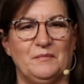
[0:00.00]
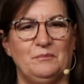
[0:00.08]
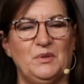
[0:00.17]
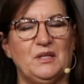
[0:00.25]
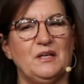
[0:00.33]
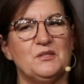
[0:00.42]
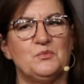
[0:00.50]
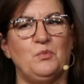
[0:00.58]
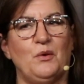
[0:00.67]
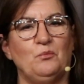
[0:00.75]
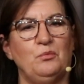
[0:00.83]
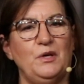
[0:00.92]
Because
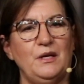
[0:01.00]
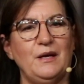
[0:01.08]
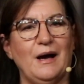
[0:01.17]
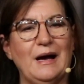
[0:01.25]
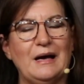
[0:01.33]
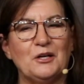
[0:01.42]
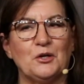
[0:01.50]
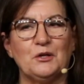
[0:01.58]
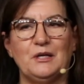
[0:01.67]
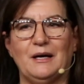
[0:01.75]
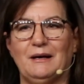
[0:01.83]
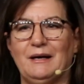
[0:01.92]
when we honor
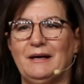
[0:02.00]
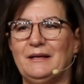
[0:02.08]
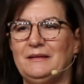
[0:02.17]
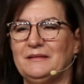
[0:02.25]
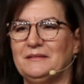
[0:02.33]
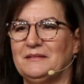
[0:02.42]
God,